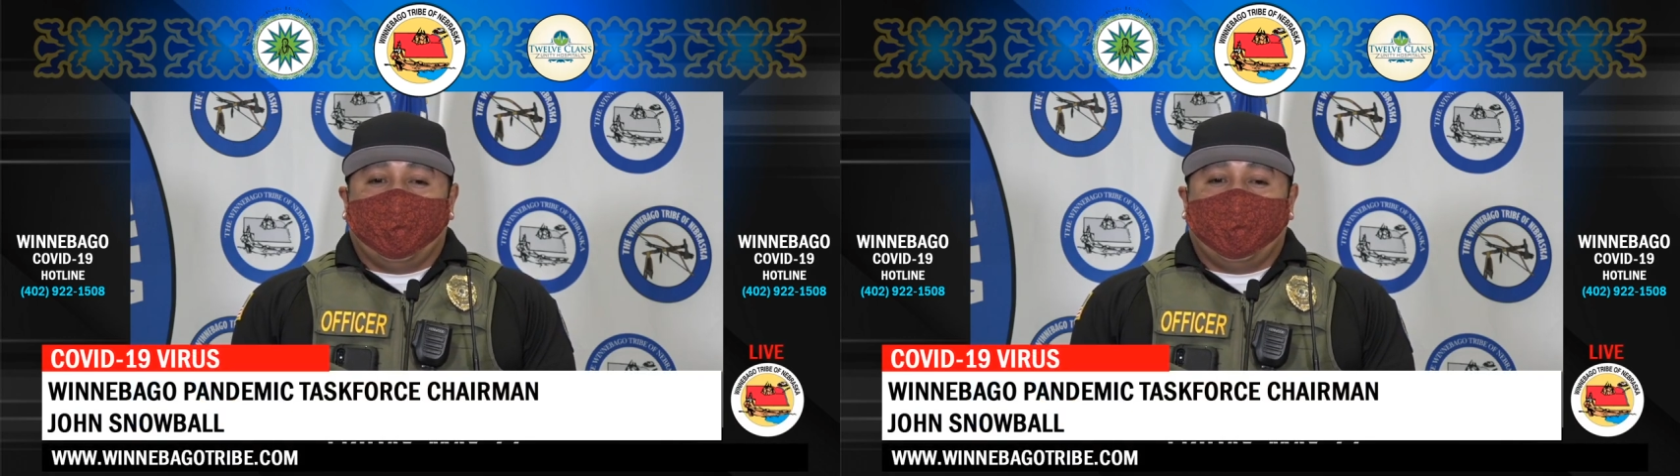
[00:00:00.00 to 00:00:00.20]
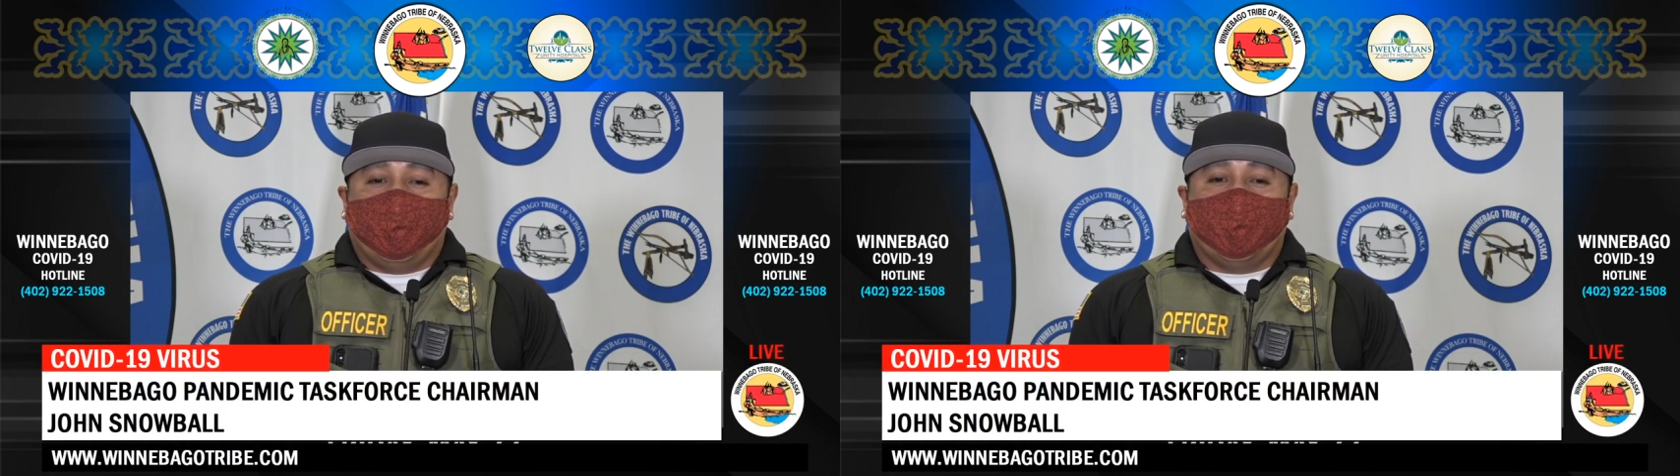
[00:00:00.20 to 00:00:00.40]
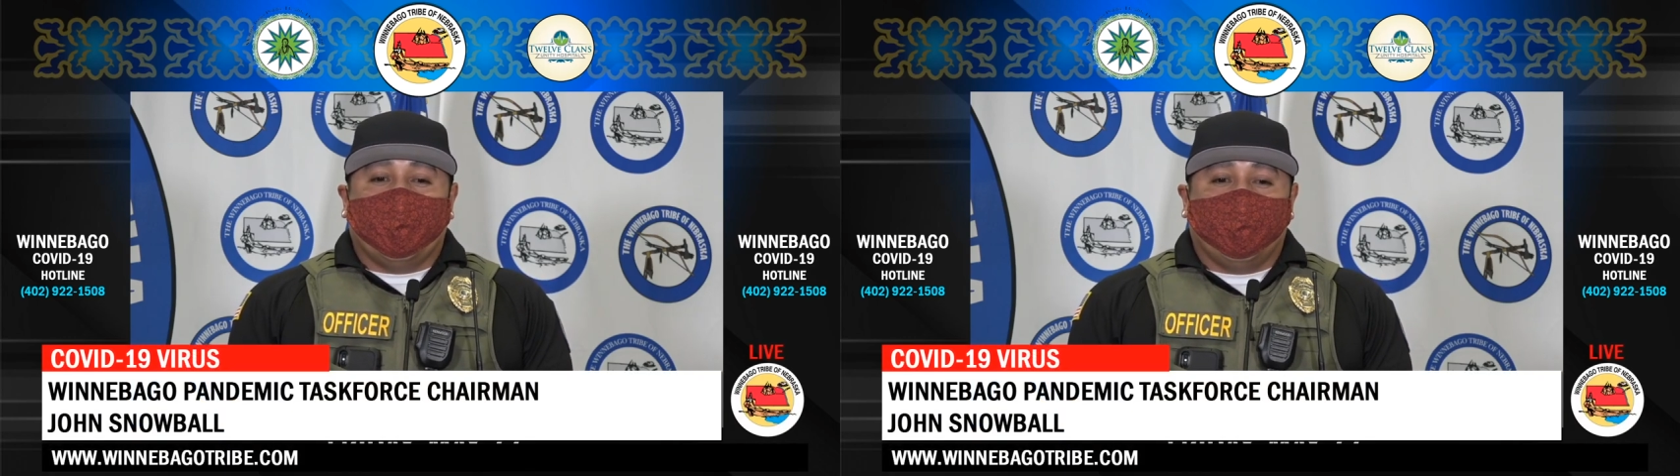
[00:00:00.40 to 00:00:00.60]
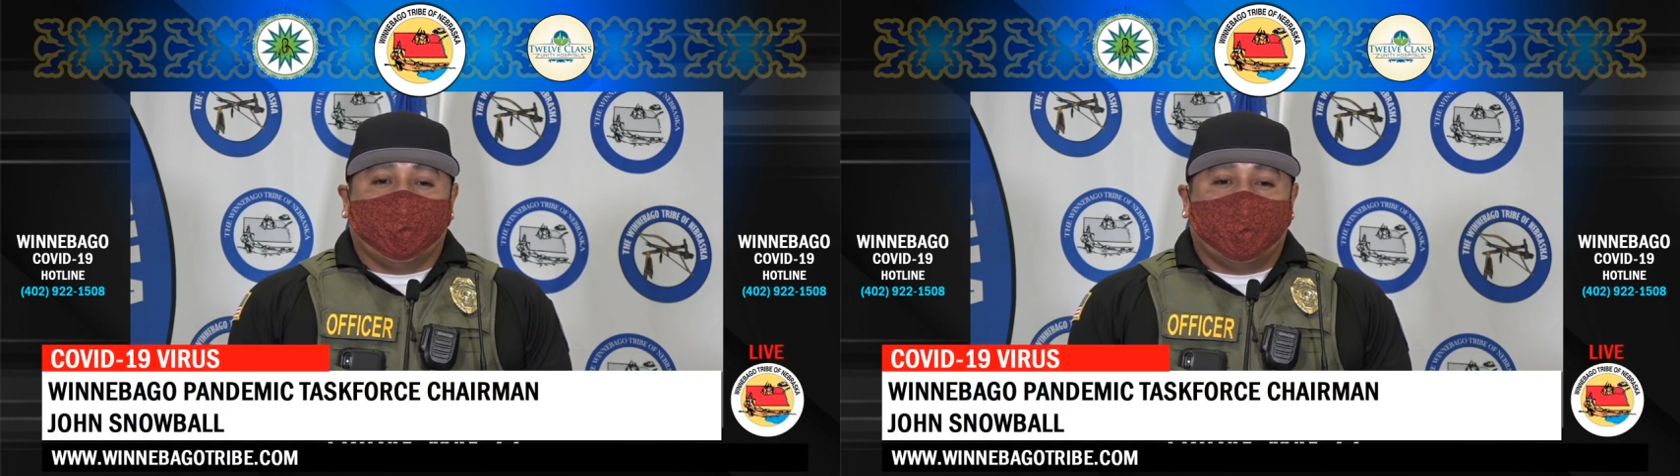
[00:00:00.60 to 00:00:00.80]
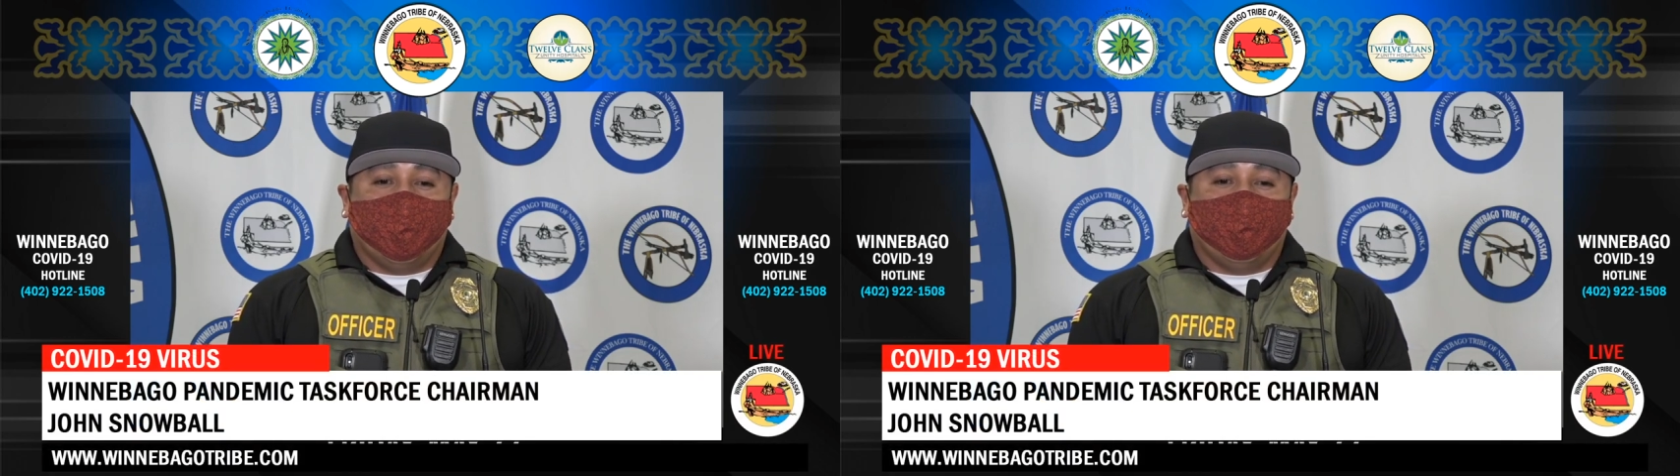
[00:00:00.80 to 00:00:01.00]
I'm thinking of her
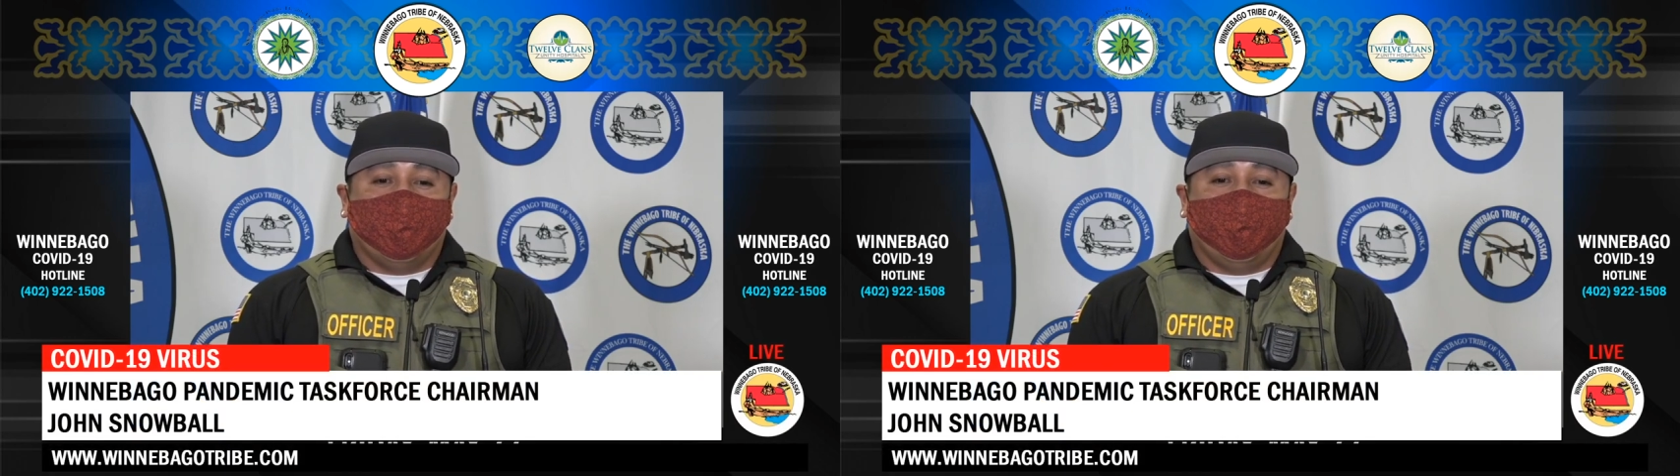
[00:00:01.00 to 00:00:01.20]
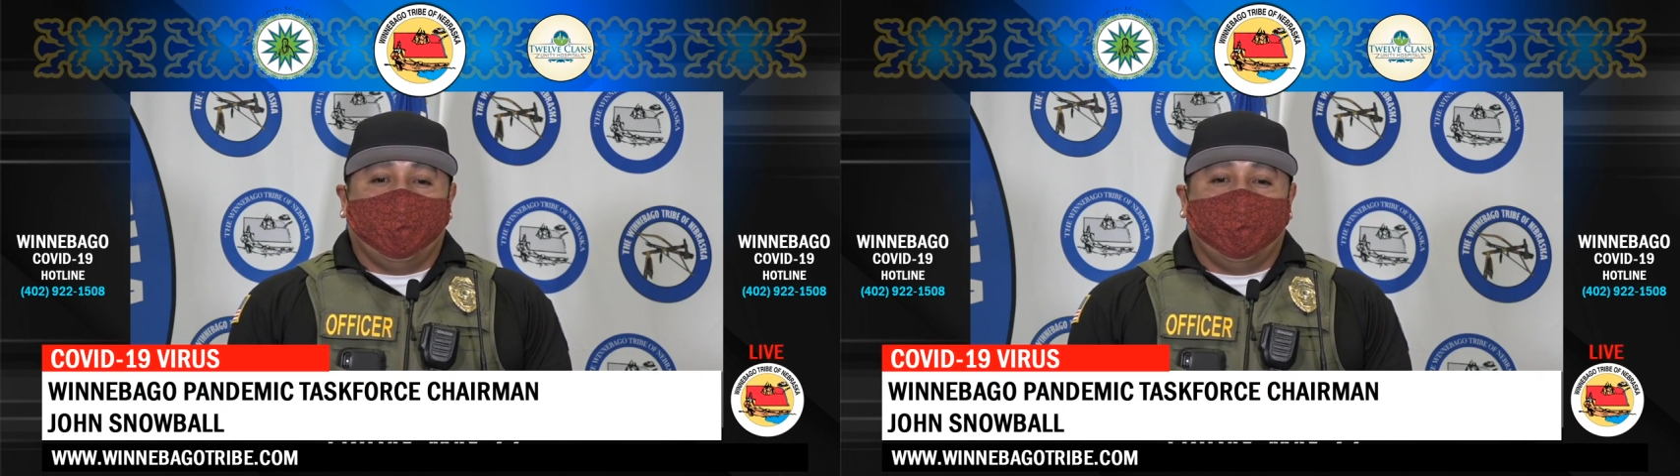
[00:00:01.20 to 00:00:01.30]
children and